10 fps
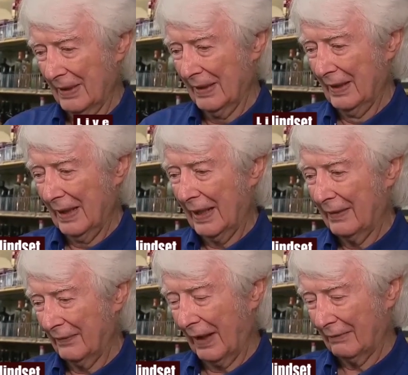I mean,
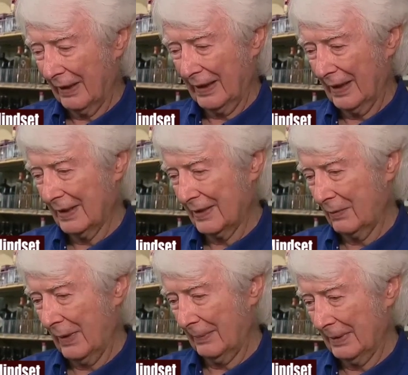if I
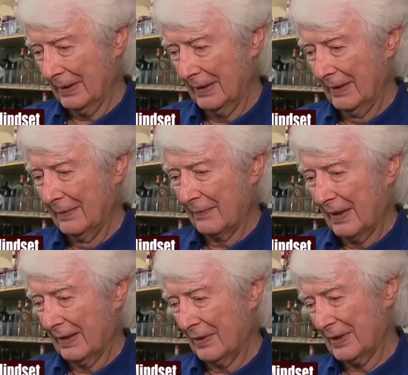recognize the weapon,
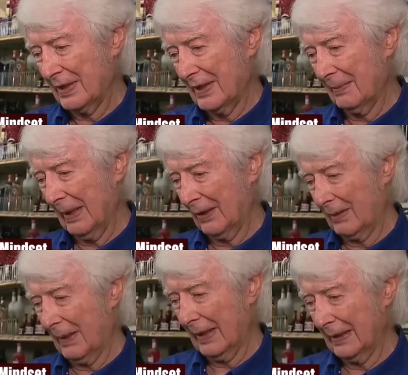that's a
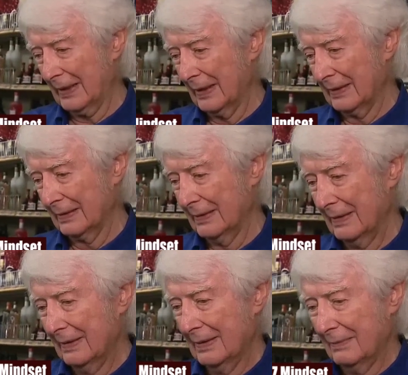semi-automatic
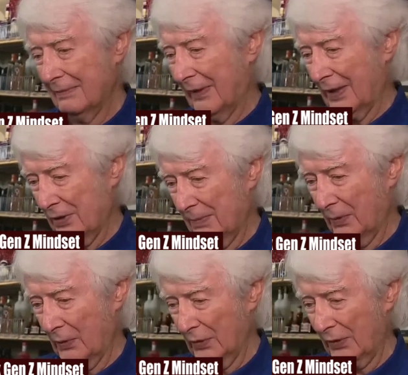gun. Fast,
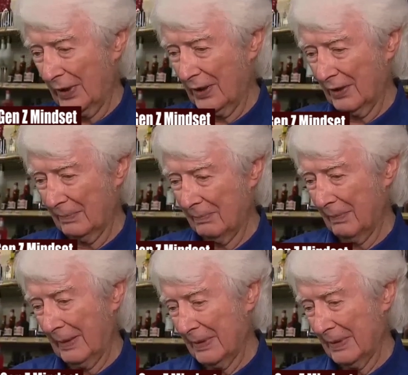you can pull the trigger.